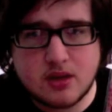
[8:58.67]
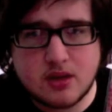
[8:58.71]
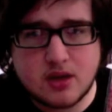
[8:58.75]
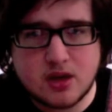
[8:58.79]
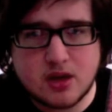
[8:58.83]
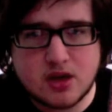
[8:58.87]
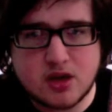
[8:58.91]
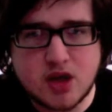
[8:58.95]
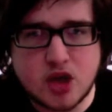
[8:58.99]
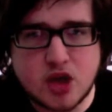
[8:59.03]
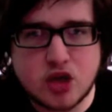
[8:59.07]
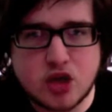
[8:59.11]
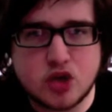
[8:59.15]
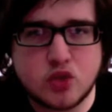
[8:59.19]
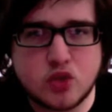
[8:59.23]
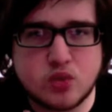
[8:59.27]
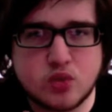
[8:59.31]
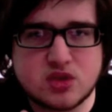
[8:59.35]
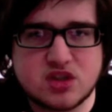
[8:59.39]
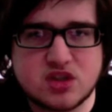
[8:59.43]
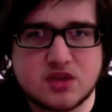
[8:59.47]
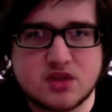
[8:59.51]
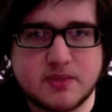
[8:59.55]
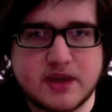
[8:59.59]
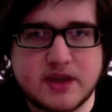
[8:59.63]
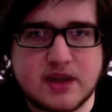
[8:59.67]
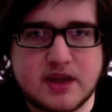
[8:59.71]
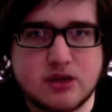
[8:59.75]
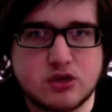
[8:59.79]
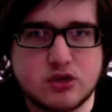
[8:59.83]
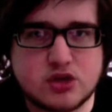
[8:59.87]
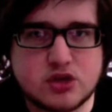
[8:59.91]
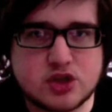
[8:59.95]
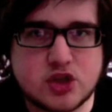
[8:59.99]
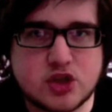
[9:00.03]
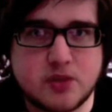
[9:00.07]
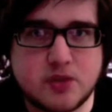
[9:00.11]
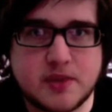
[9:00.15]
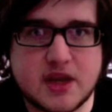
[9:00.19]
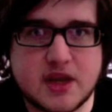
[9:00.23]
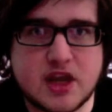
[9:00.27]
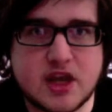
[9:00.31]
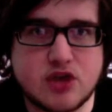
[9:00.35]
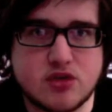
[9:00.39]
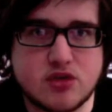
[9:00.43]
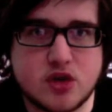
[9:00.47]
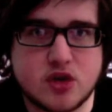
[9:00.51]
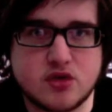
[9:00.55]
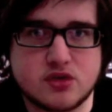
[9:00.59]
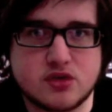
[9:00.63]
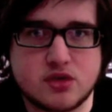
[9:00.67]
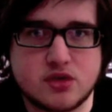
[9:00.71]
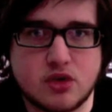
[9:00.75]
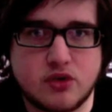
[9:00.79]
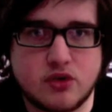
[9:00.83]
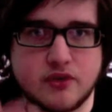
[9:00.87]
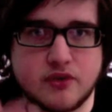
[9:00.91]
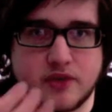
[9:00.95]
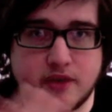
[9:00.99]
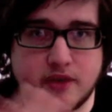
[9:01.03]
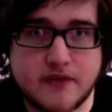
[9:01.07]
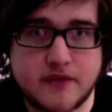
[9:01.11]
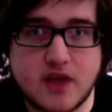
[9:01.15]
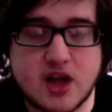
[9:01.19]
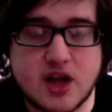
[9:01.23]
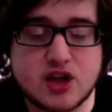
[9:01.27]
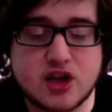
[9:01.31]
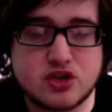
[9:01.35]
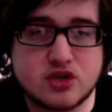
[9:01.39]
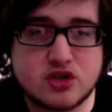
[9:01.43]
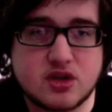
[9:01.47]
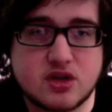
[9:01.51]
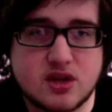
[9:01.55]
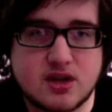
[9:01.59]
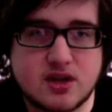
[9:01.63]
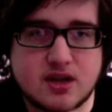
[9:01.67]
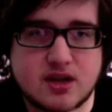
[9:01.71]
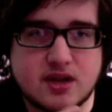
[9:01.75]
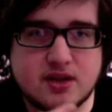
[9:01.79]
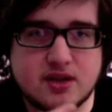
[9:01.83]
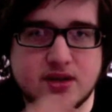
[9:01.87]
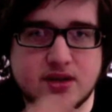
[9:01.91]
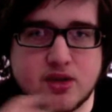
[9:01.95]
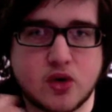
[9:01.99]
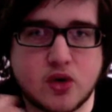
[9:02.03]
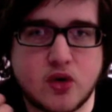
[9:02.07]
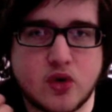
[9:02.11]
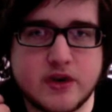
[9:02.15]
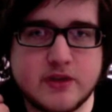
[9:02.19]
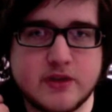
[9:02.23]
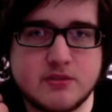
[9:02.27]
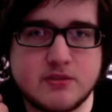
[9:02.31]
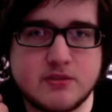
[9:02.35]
who want to be like superheroes, like the Flash, and they're calling